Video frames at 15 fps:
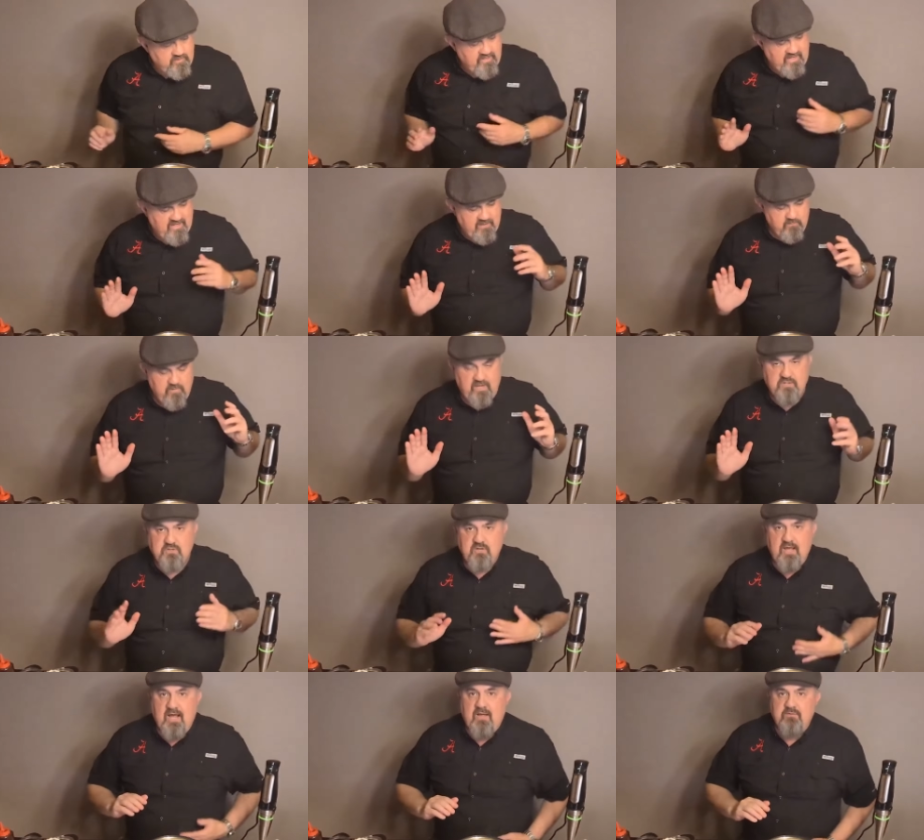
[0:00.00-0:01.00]
went ahead and
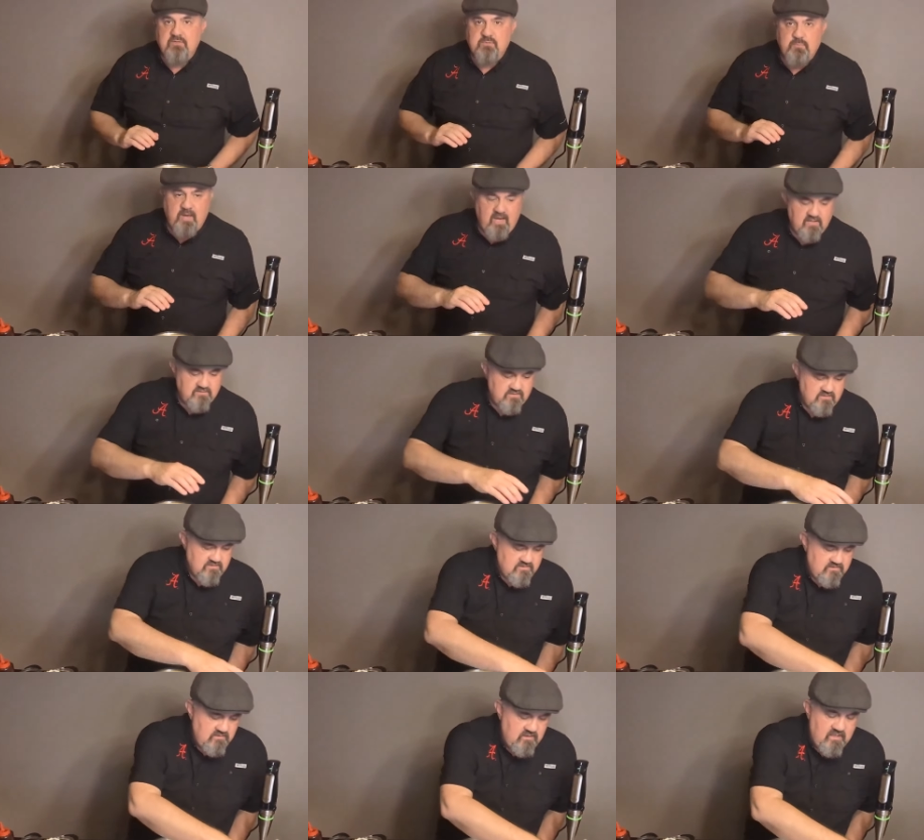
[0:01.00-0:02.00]
measured out the
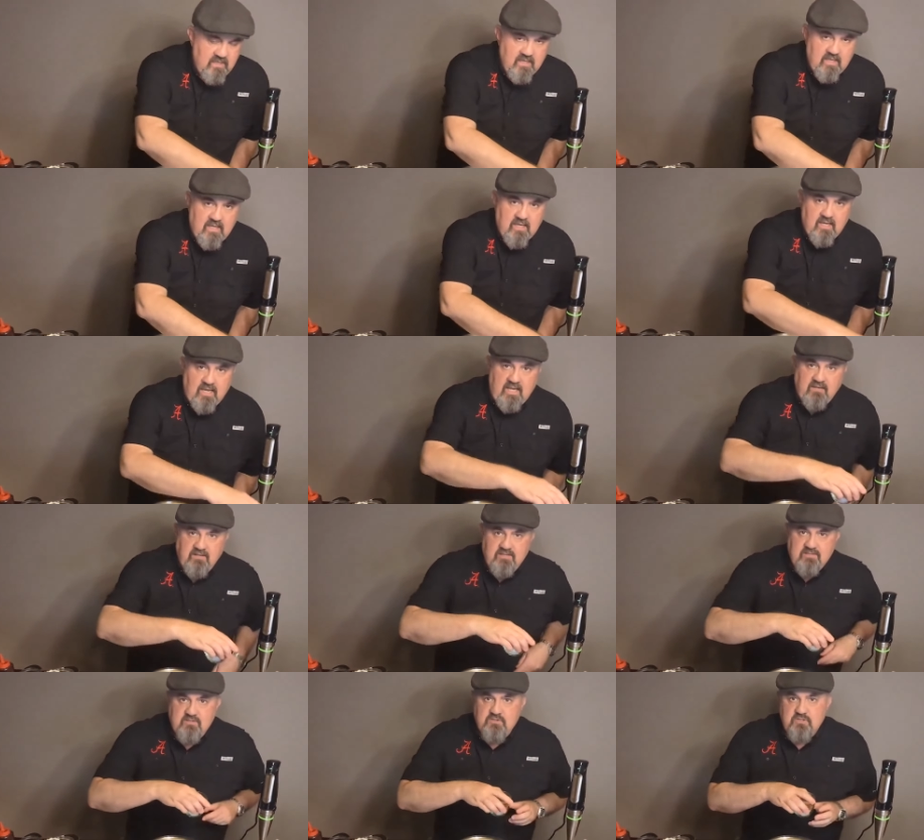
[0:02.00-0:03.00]
spices, and
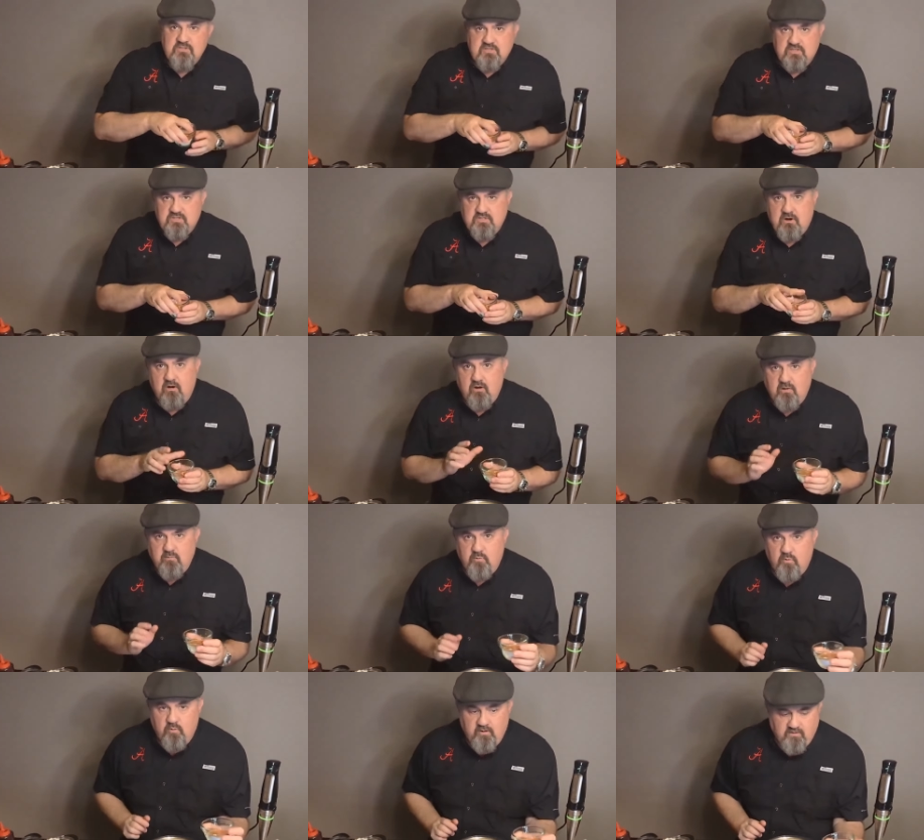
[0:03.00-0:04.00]
this is just a starting
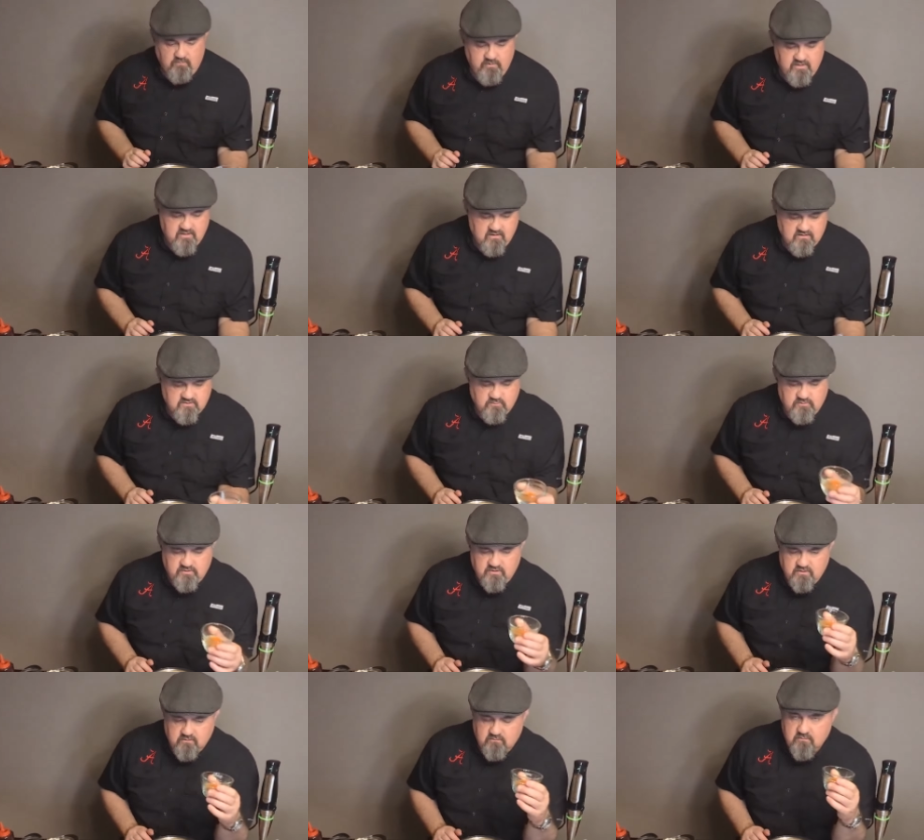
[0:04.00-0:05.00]
point, to be honest with
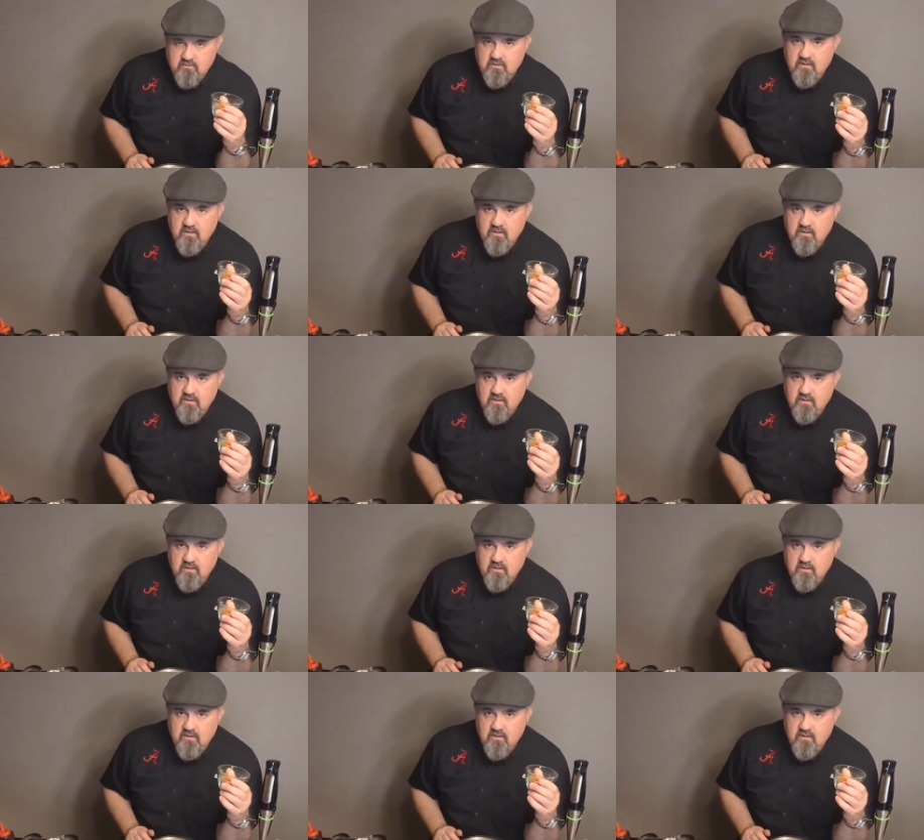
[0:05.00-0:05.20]
you.